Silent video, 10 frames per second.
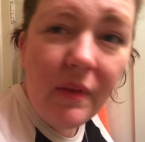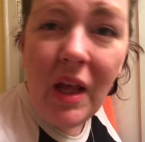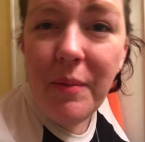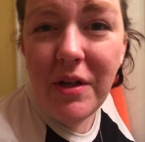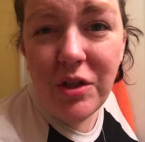
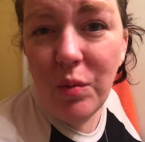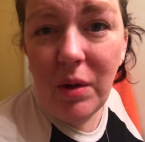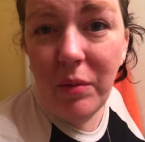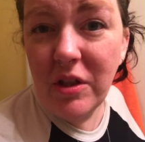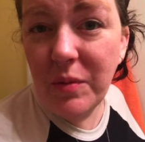I'm gonna do
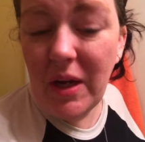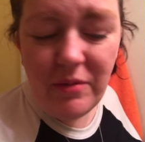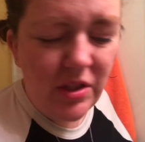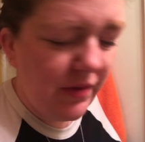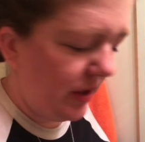one more swipe
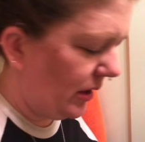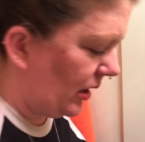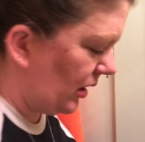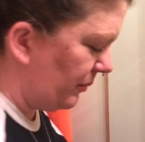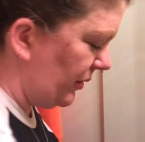just for good
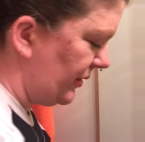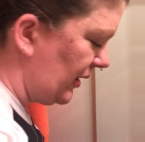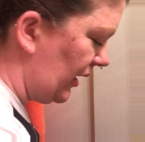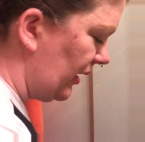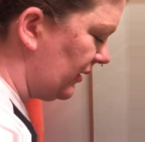luck on both
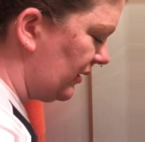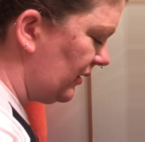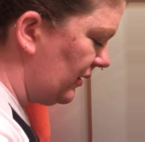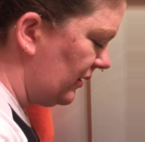sides.